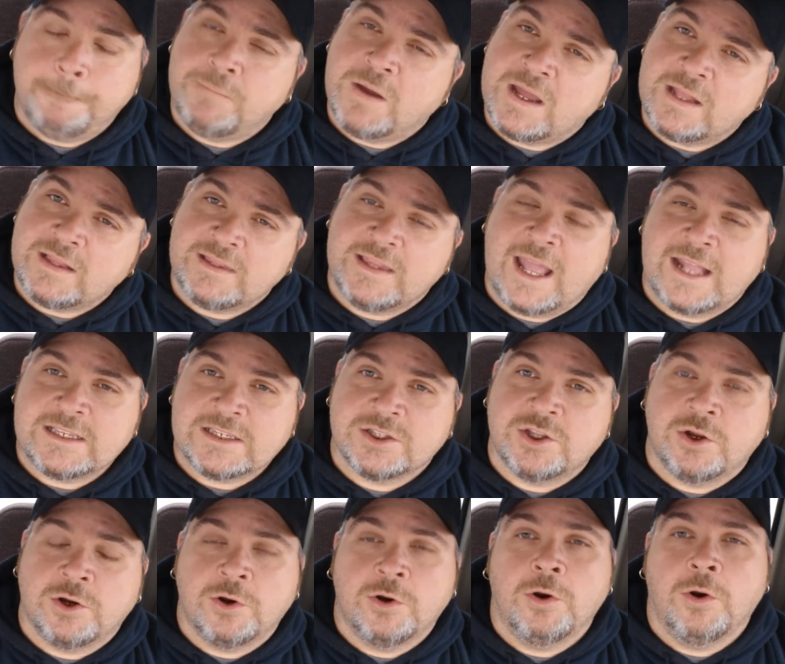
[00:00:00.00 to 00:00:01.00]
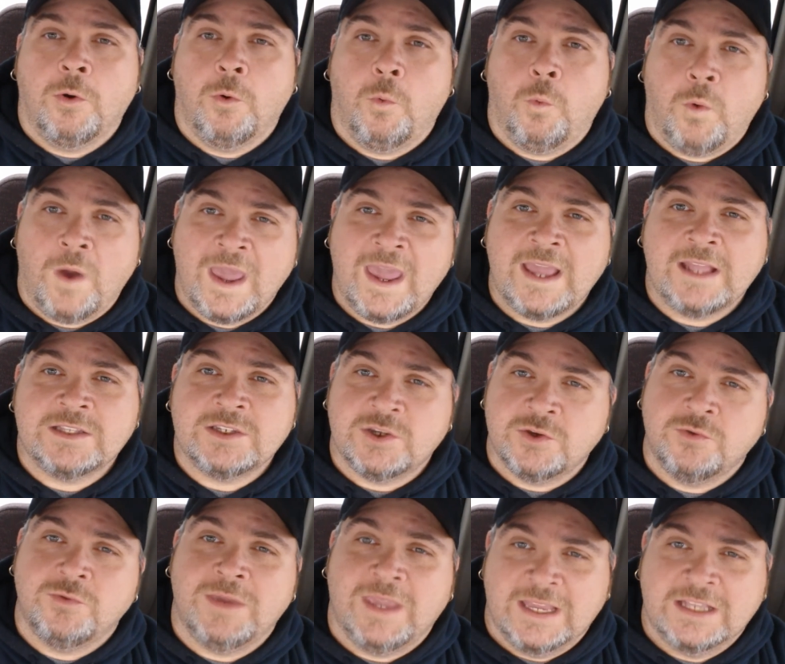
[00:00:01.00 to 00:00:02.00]
But that's their way
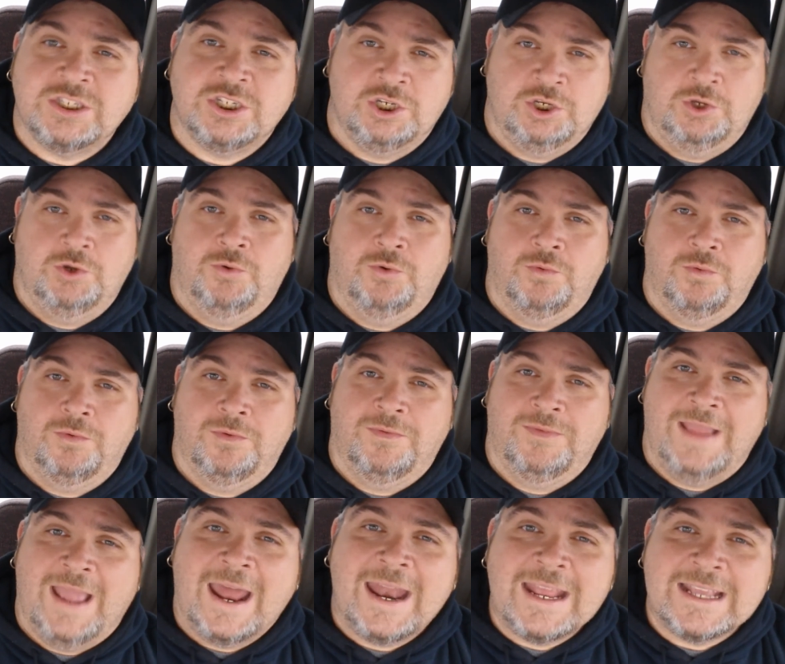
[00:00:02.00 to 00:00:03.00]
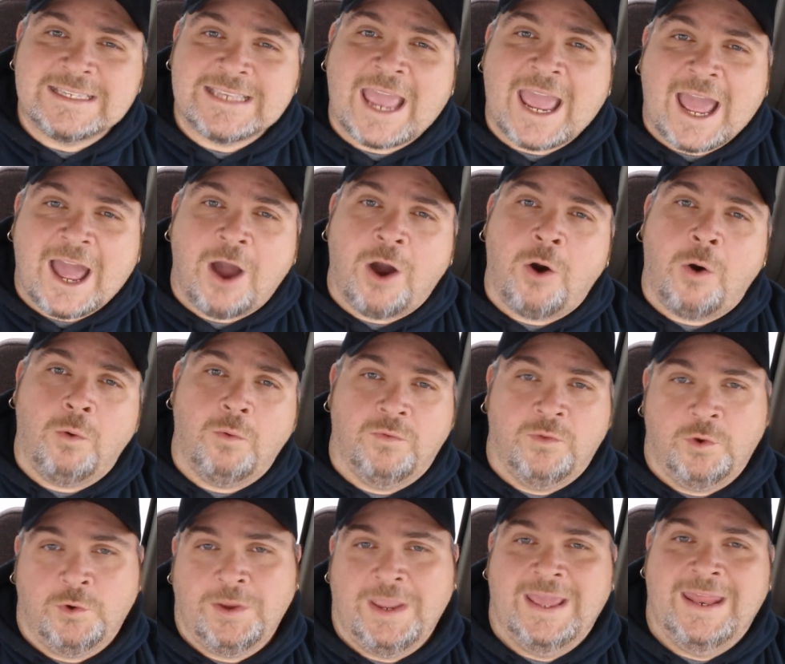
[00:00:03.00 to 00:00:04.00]
to get you. That is how
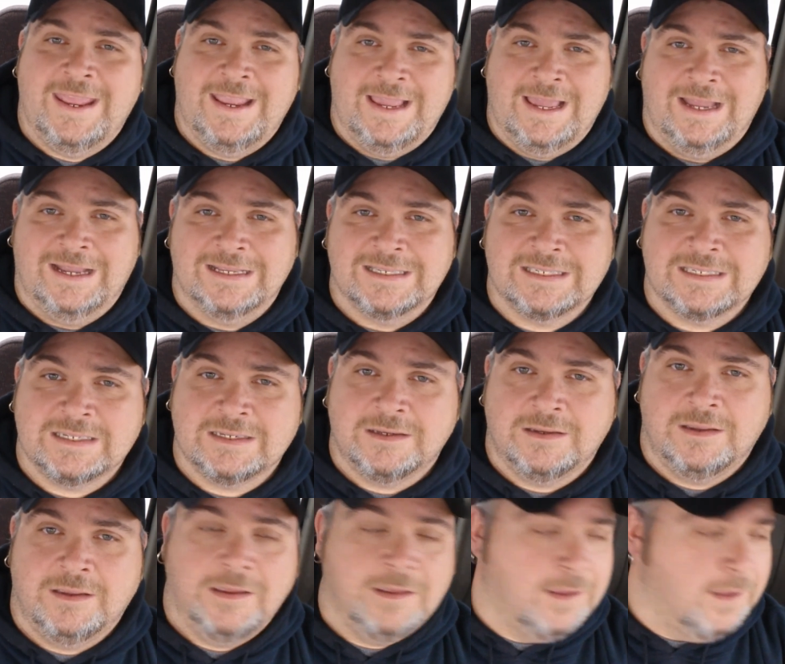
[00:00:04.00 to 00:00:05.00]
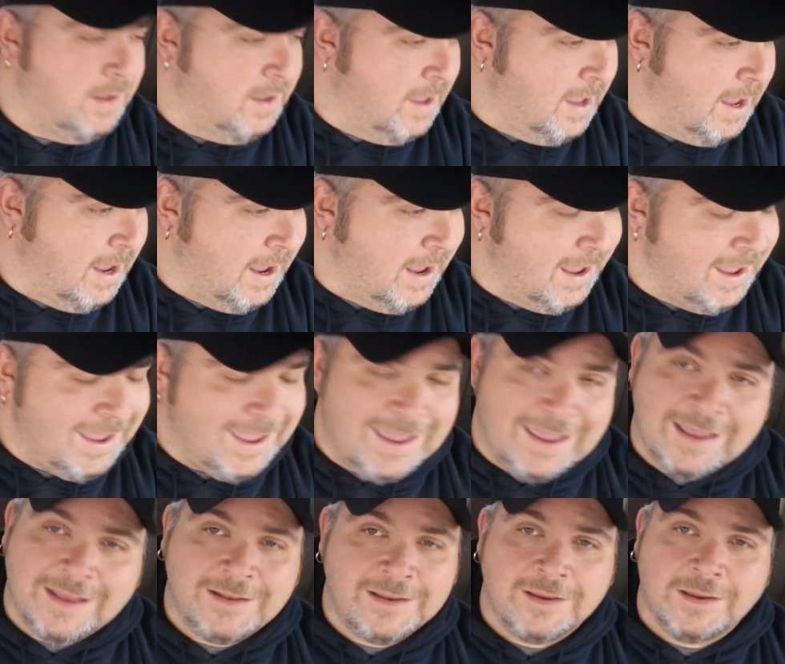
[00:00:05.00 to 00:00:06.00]
they're getting us.
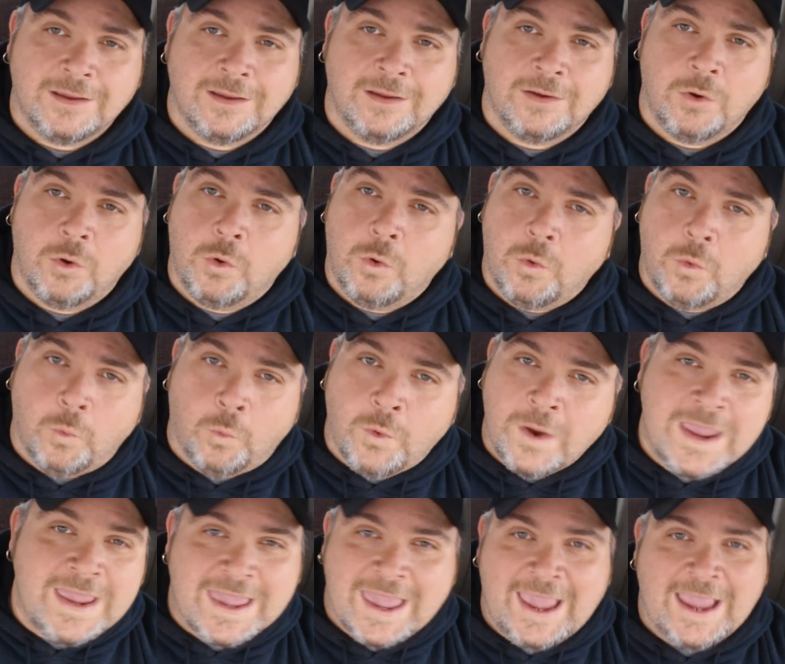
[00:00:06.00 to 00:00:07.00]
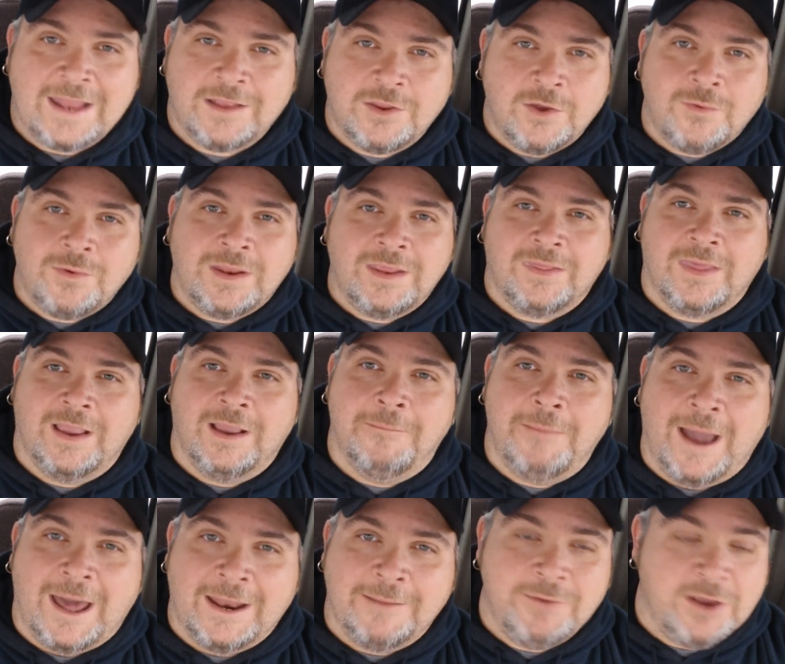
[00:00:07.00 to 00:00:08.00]
And we can't do anything
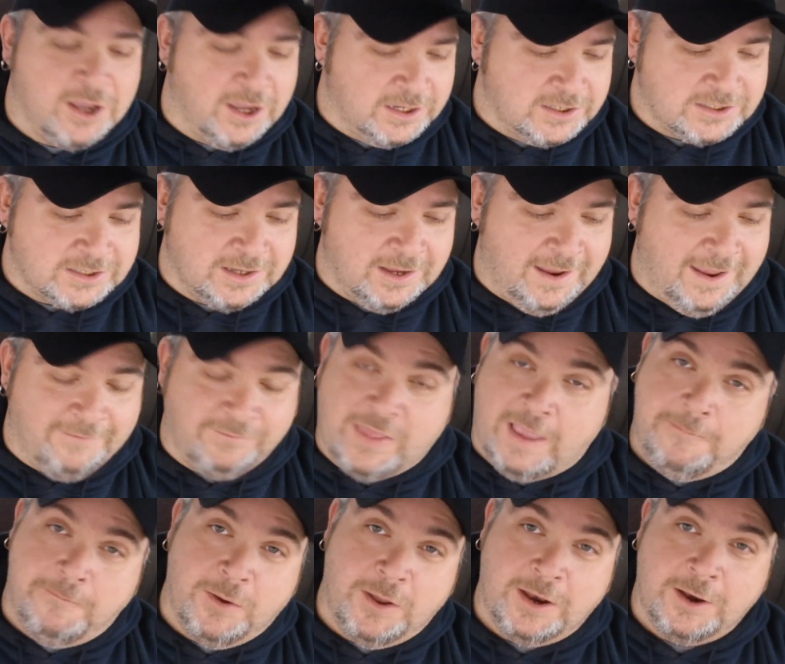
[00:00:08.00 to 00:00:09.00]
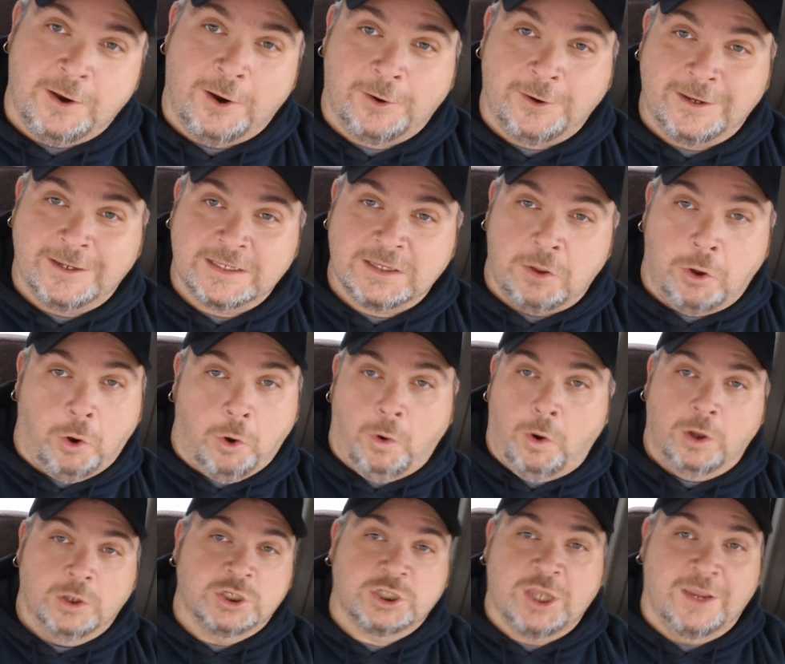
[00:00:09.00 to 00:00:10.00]
about it because if they put it on an,
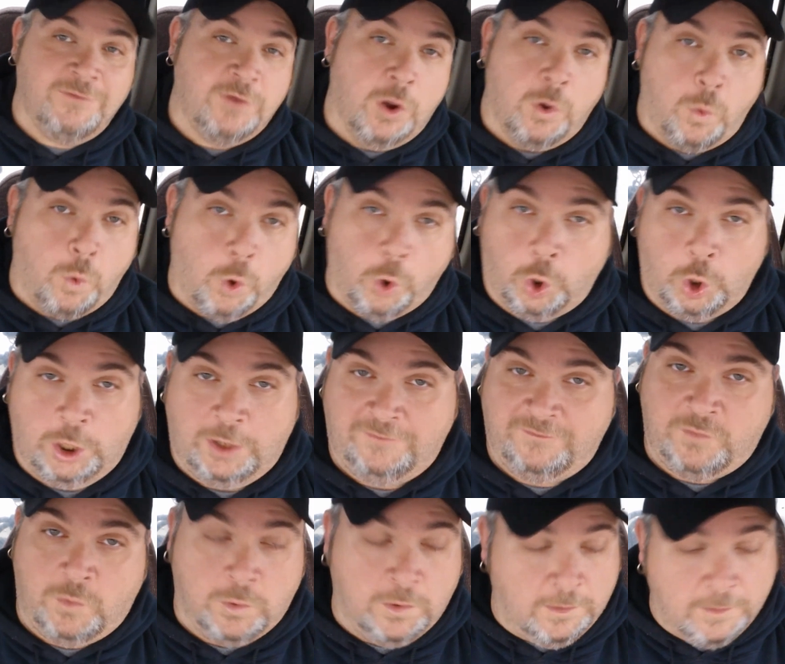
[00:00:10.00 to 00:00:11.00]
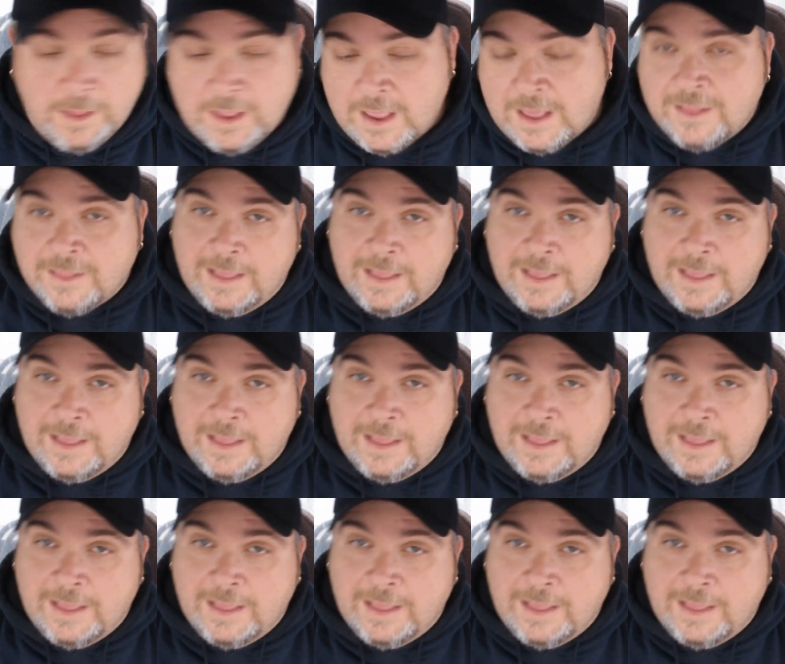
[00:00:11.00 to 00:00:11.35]
I'll just give you a warning for it.